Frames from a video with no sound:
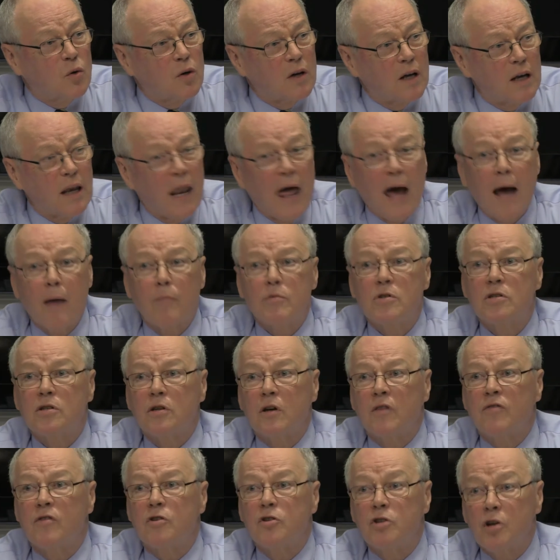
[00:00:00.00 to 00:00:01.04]
collapse
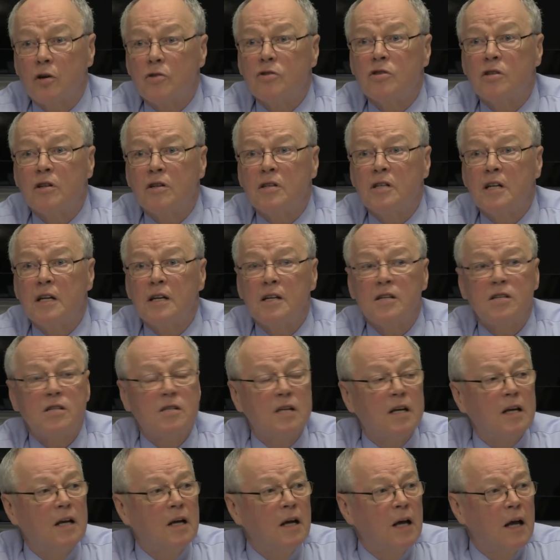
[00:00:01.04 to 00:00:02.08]
of the Joseon
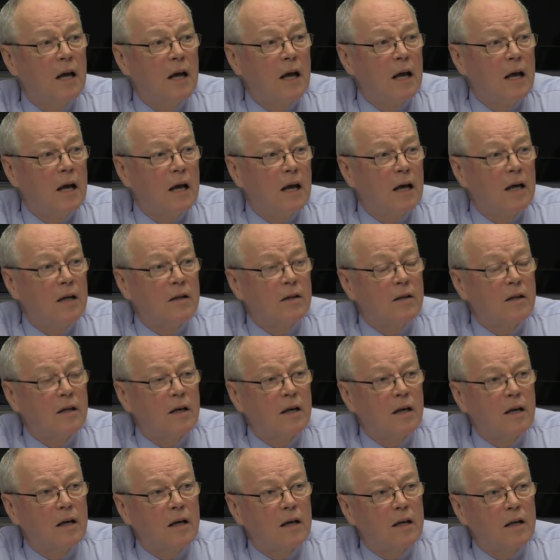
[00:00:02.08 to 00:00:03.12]
dynasty in
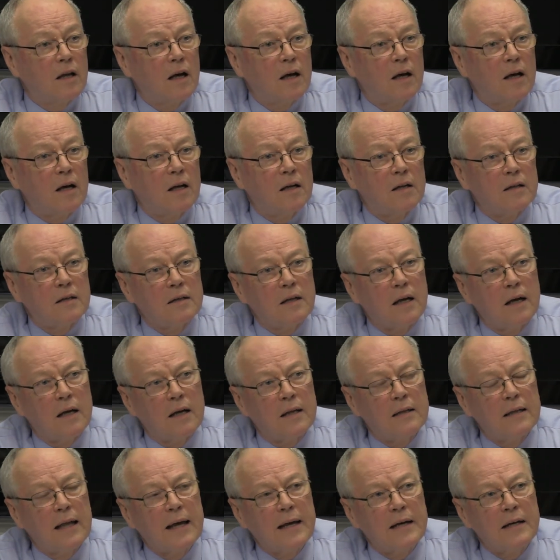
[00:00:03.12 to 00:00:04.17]
the
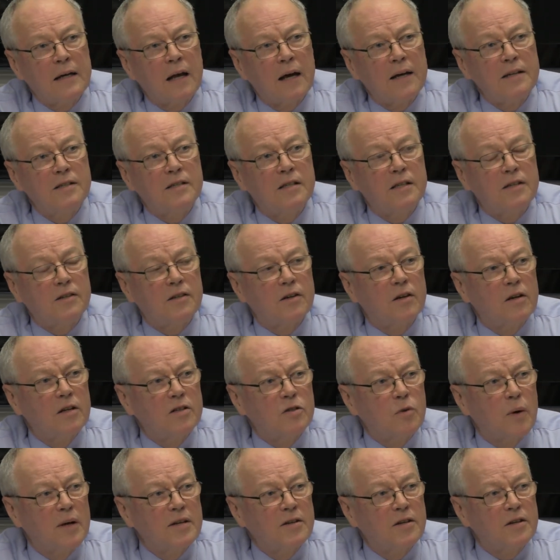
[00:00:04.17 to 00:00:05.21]
late 19th, early
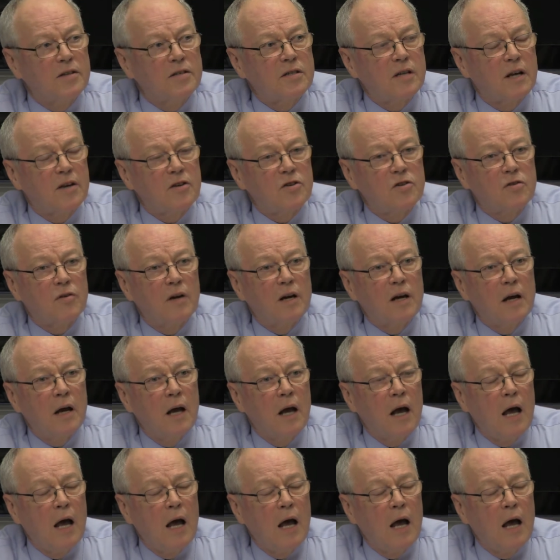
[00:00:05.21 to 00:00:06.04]
20th century,